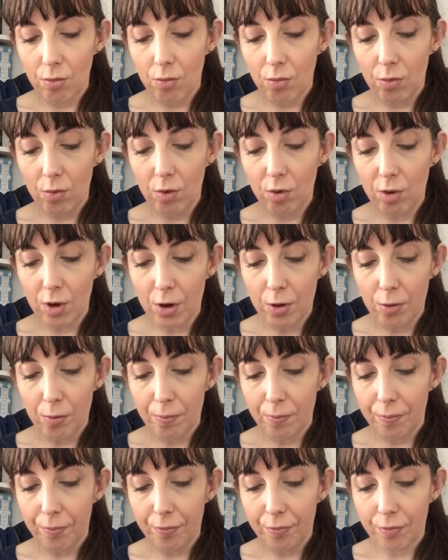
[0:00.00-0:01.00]
So
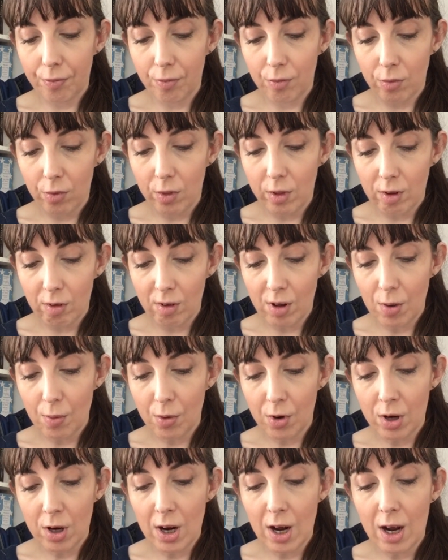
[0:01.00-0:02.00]
there's that
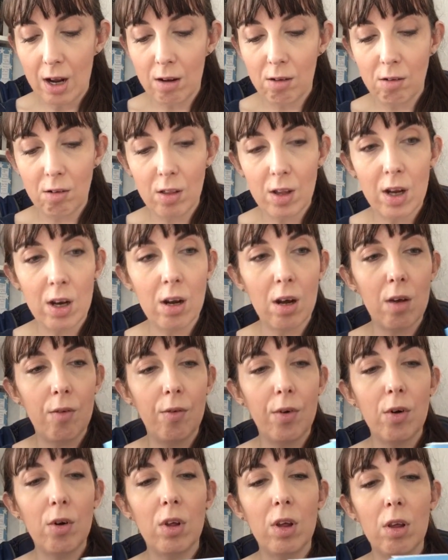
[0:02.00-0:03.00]
one. And then
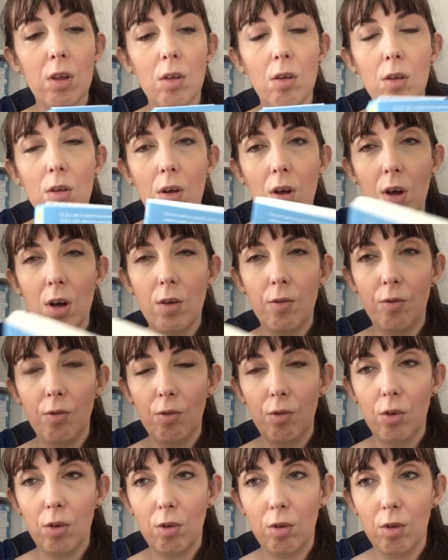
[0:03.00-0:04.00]
I've only kind
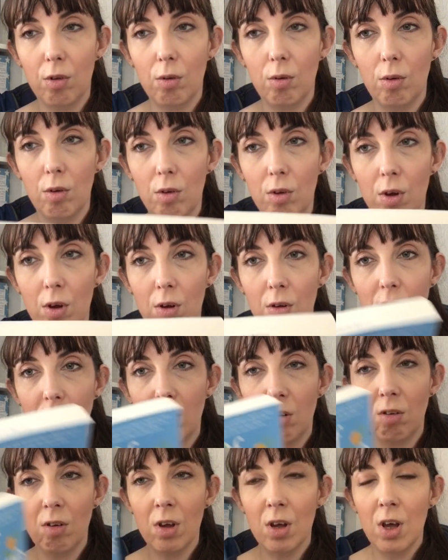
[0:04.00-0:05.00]
of just
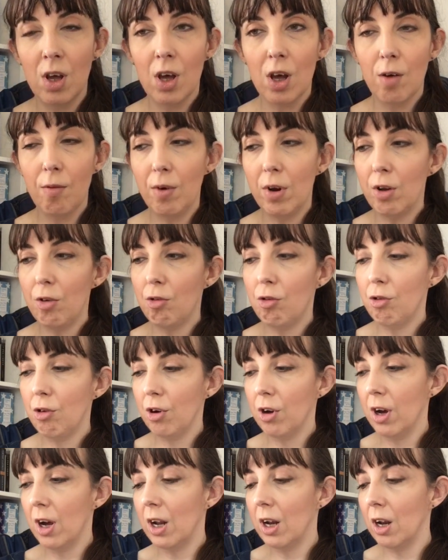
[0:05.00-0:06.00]
started of
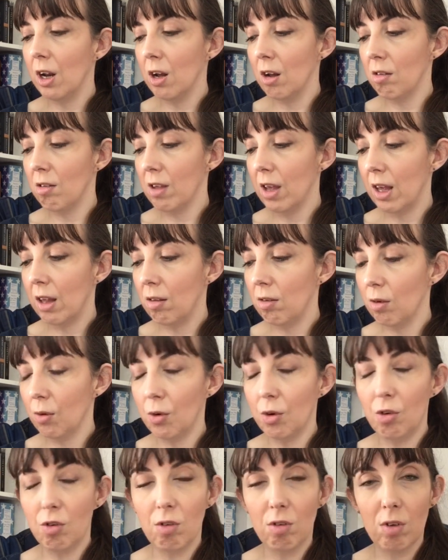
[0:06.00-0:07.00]
Literature and Lattes,
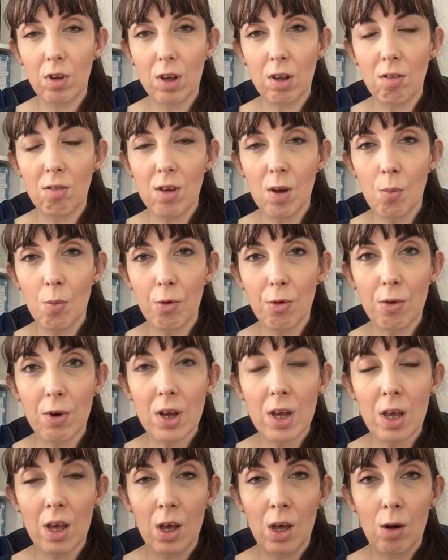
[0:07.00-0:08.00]
which is a
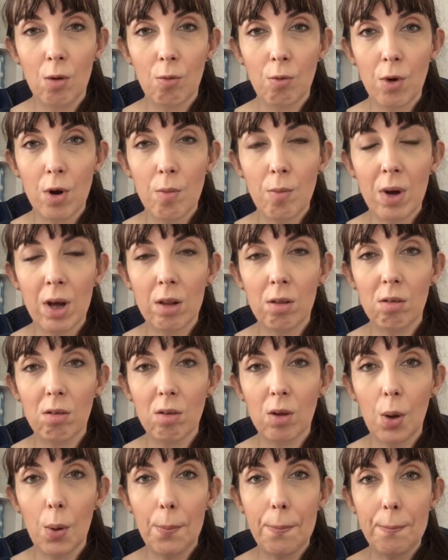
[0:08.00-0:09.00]
contemporary
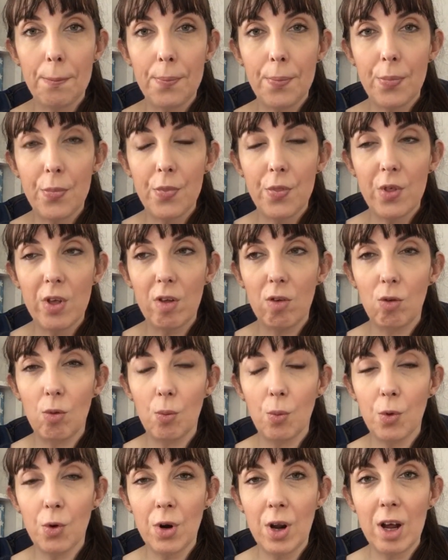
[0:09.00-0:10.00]
romance. This
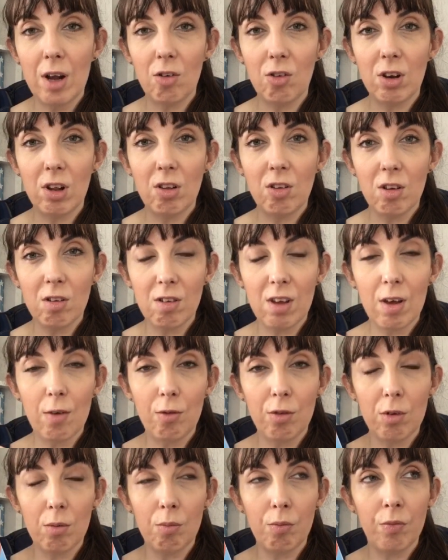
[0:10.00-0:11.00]
one actually does
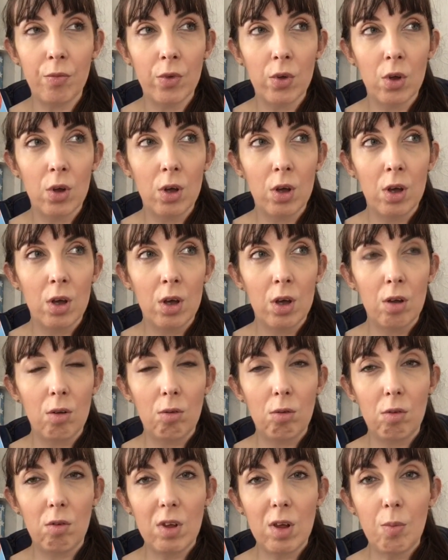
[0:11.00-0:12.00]
have some
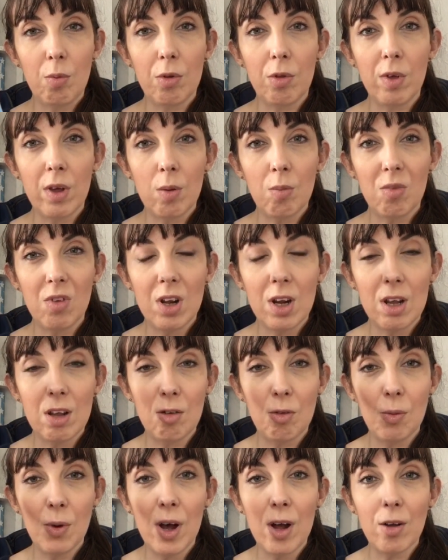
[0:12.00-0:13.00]
deeper themes in it
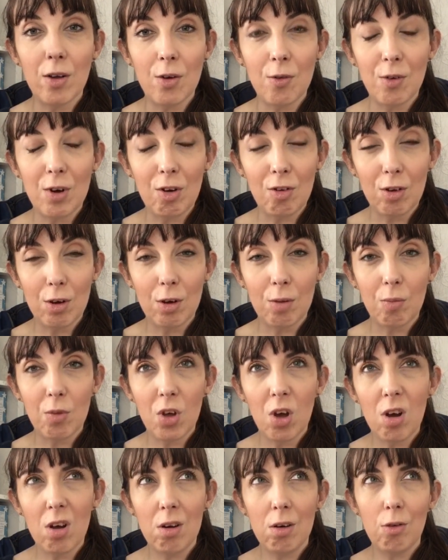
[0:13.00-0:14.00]
as well, which I
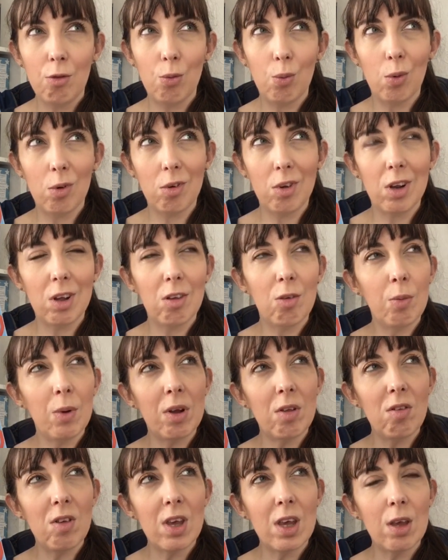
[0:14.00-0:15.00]
kind of wasn't
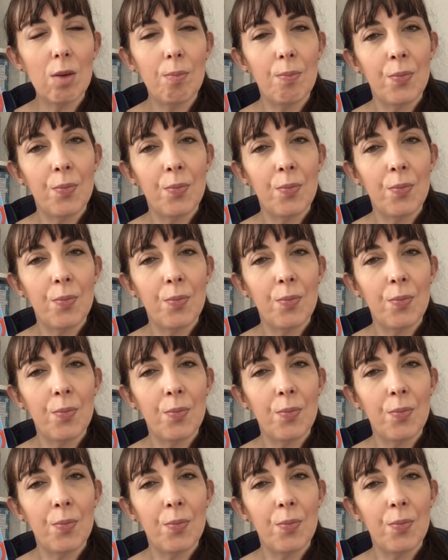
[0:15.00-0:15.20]
expecting.